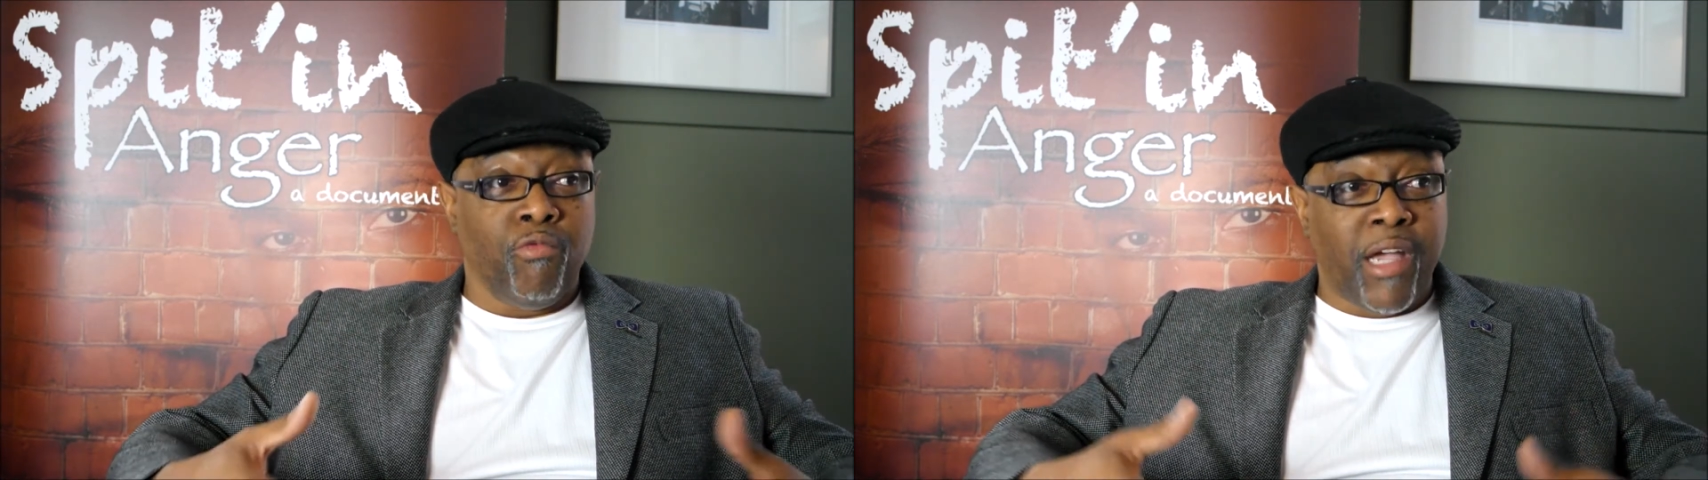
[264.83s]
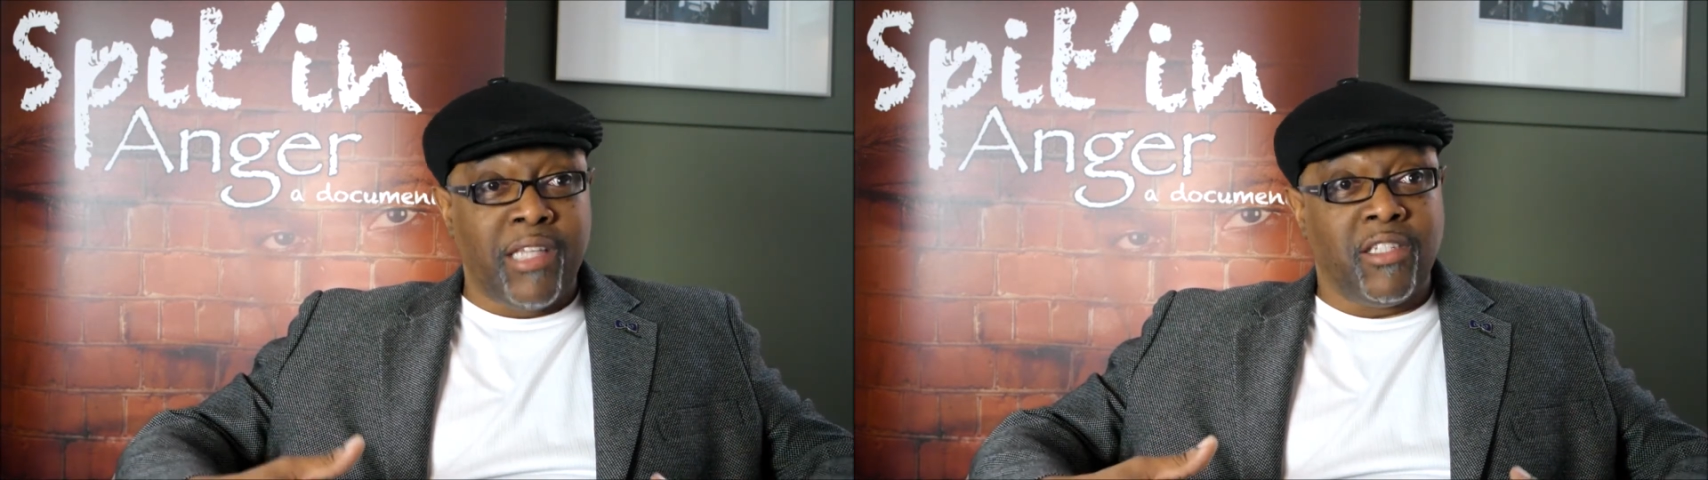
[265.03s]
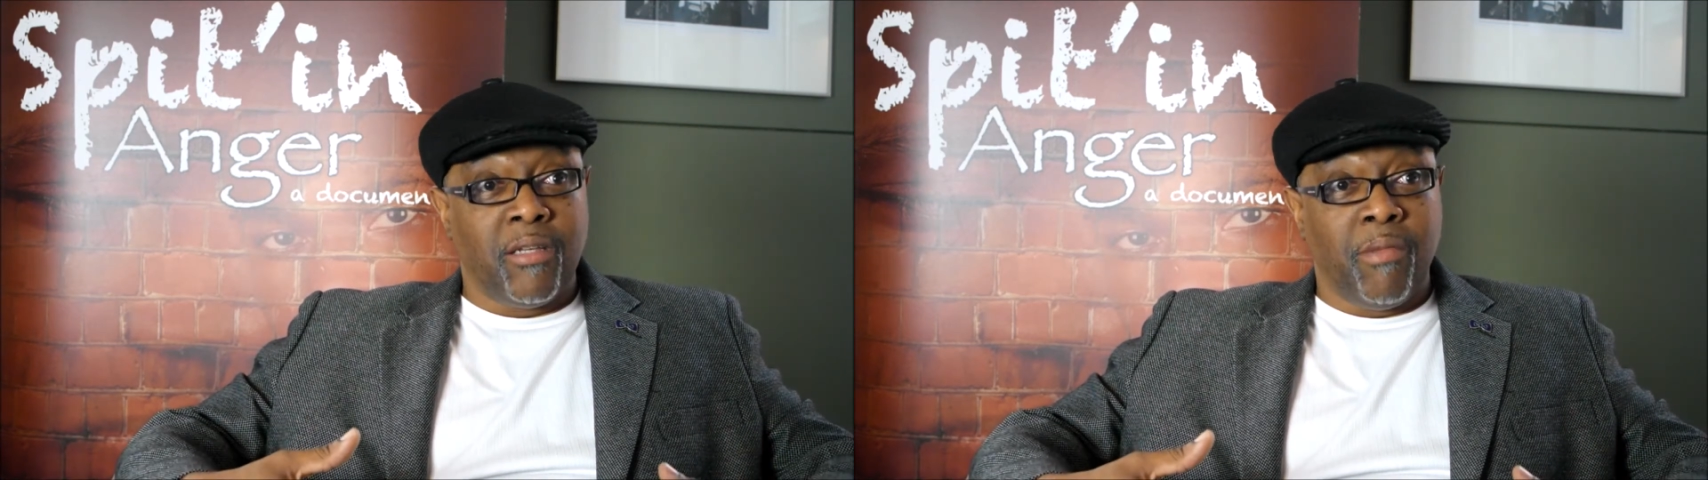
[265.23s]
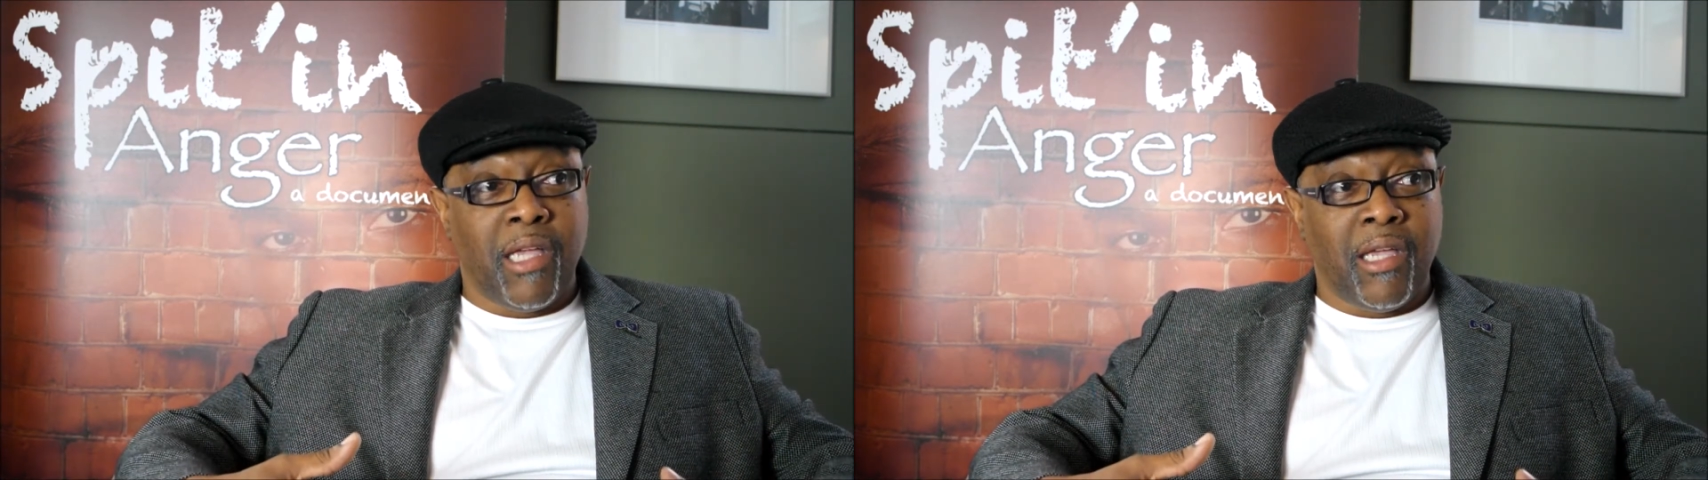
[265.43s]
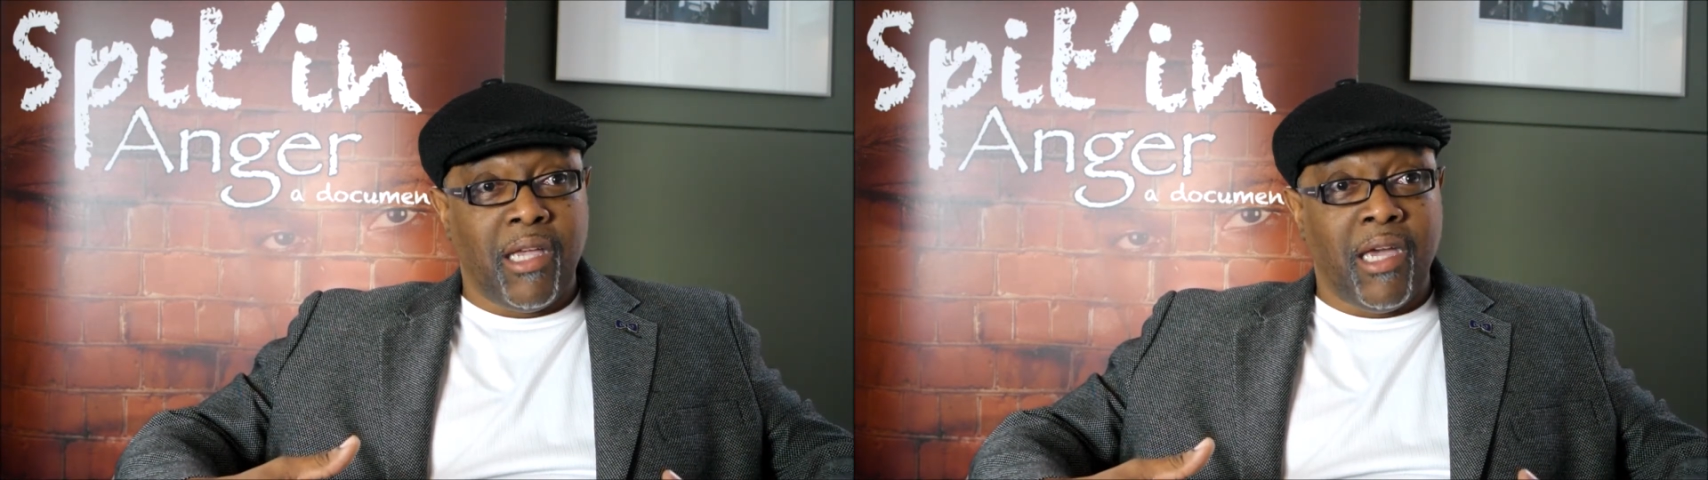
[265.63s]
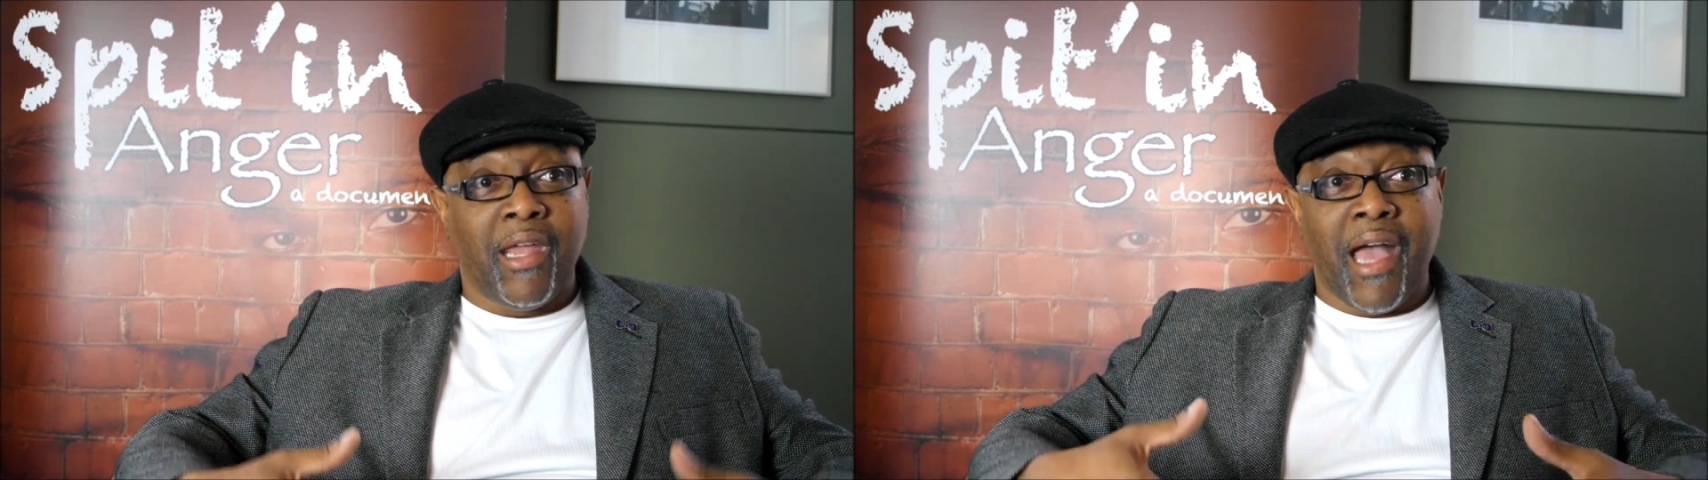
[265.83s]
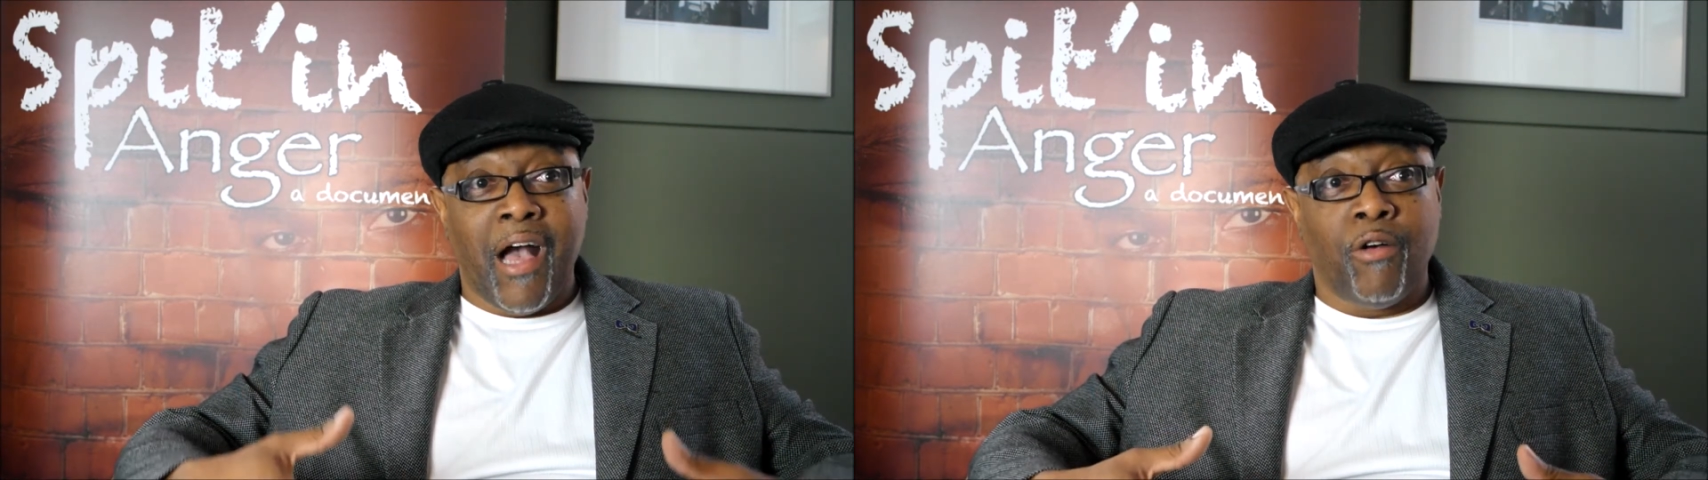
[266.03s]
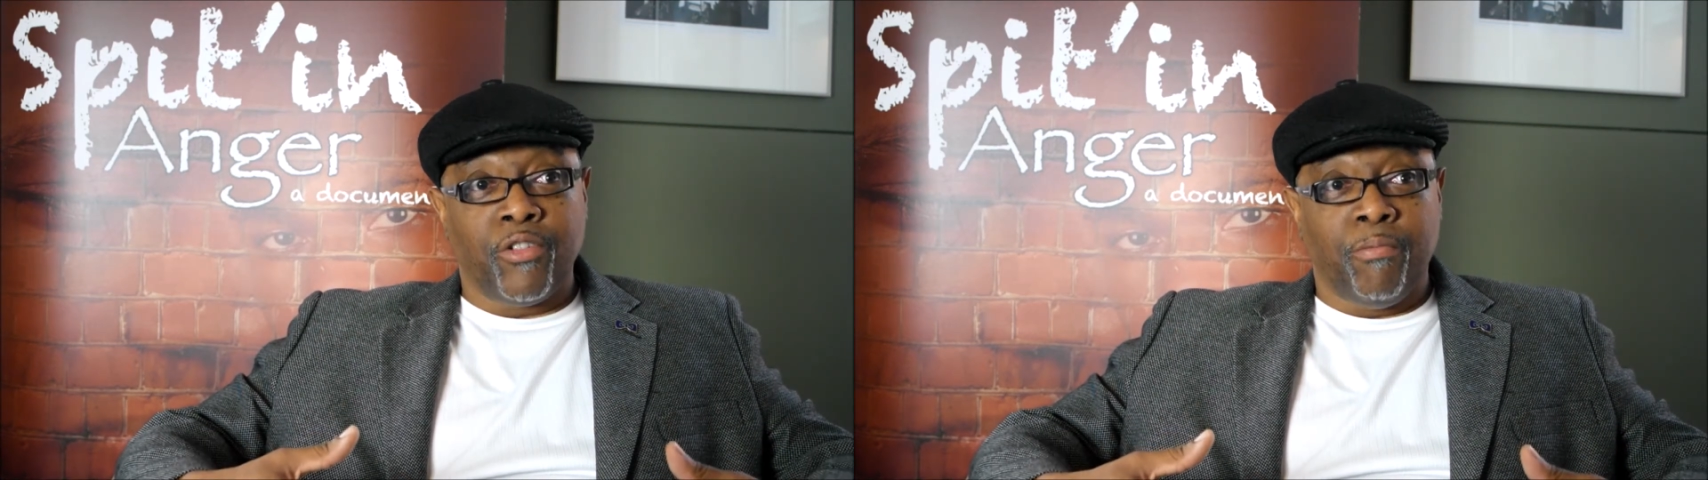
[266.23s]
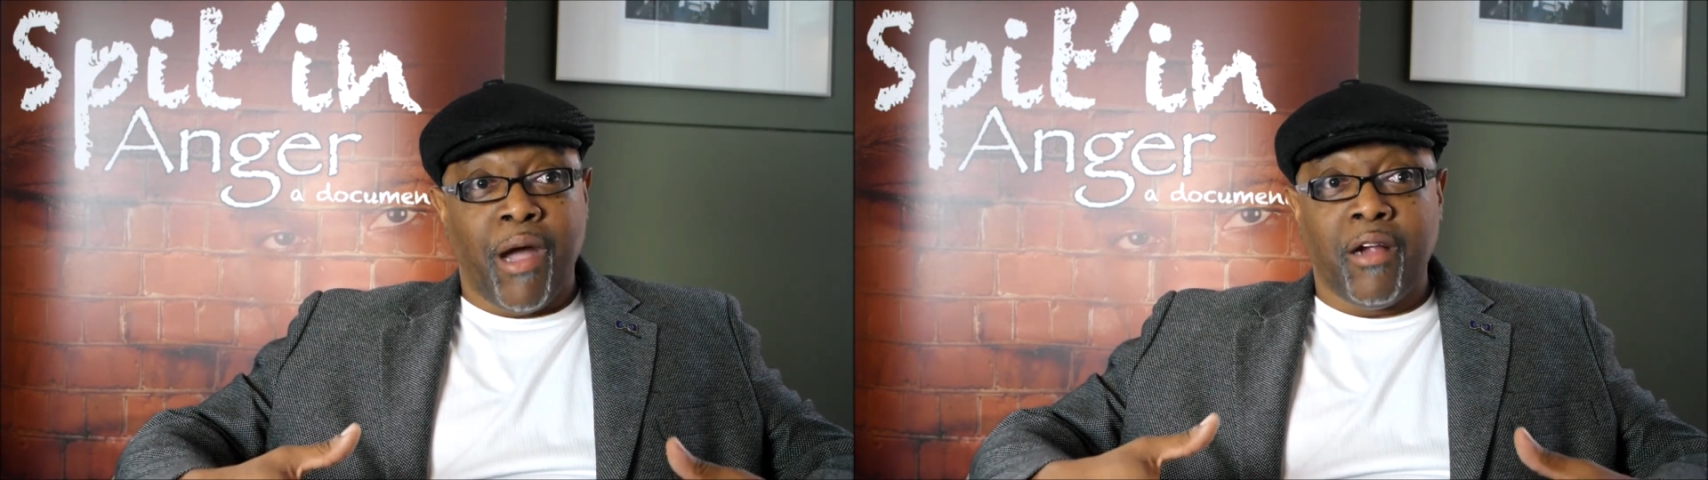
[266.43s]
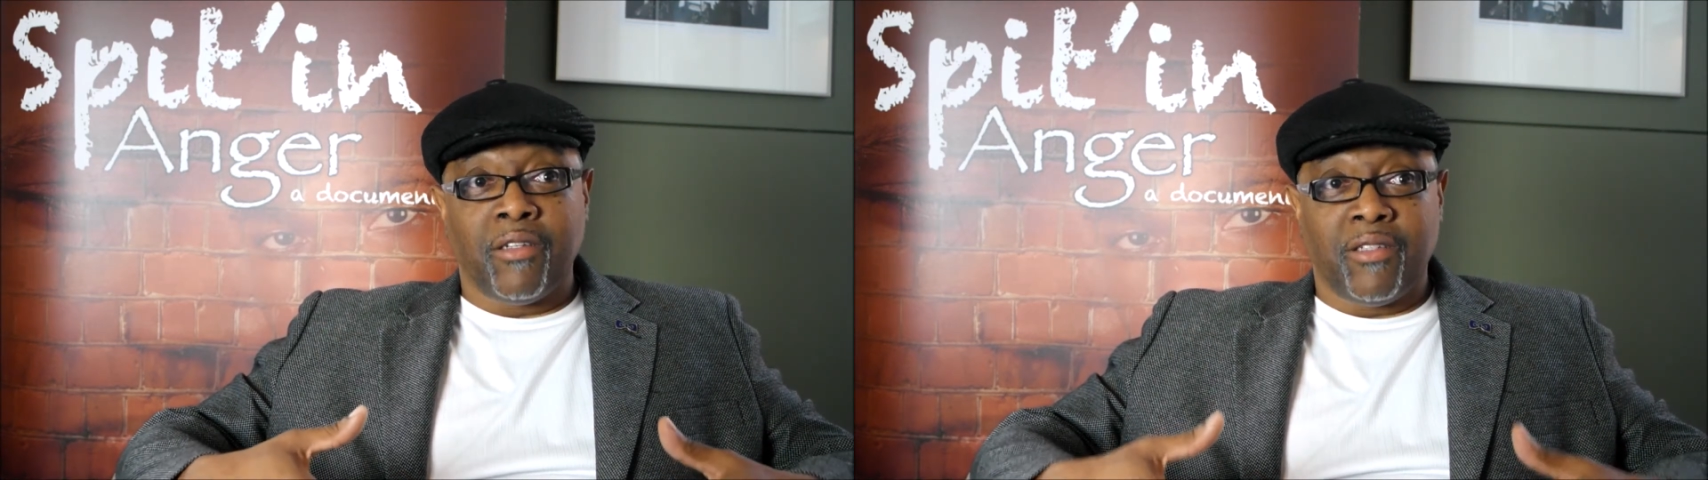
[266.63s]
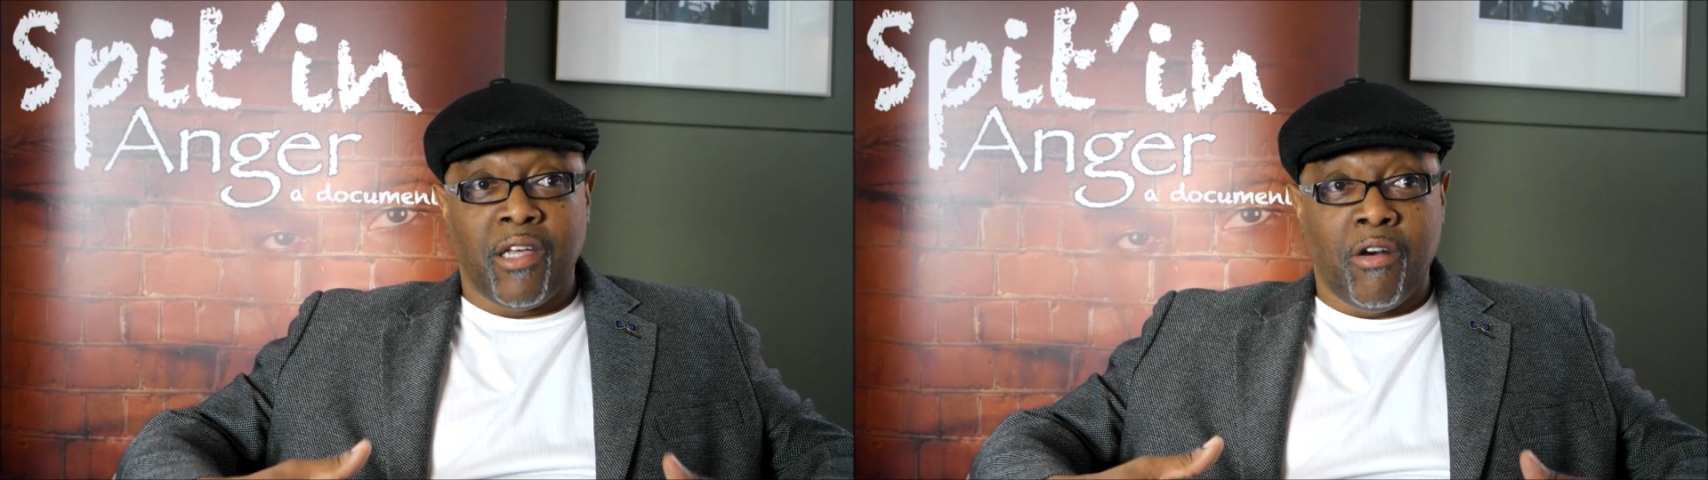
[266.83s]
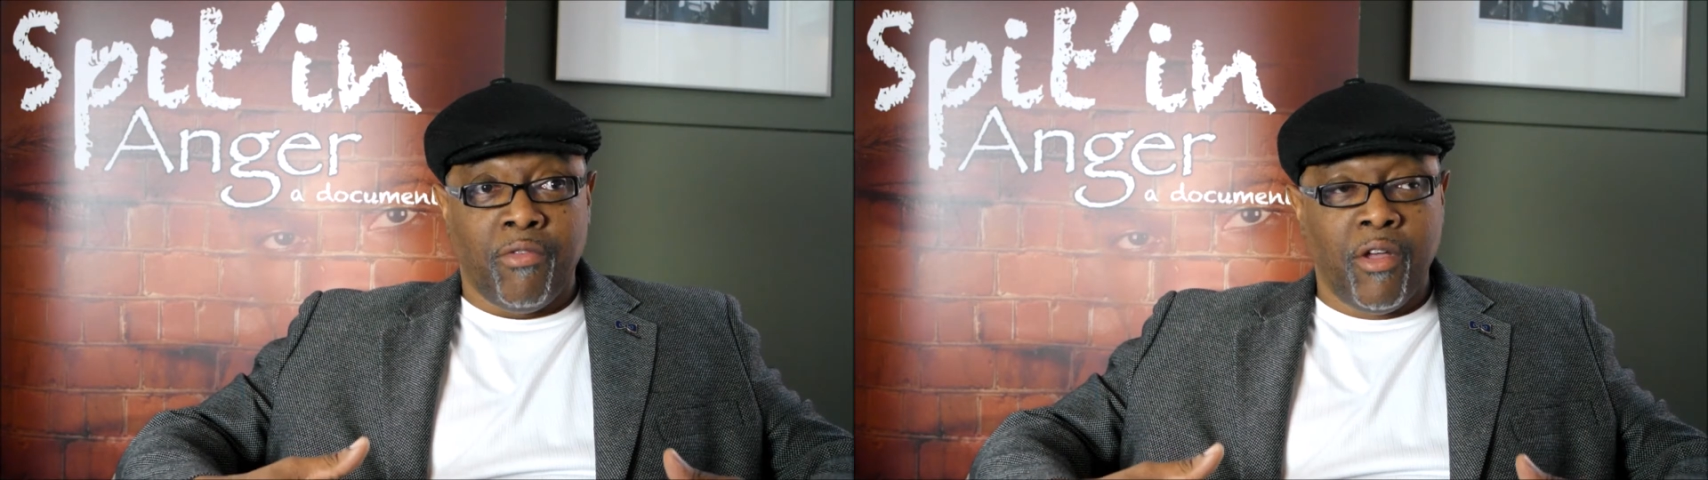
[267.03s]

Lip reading: raising me in a house by herself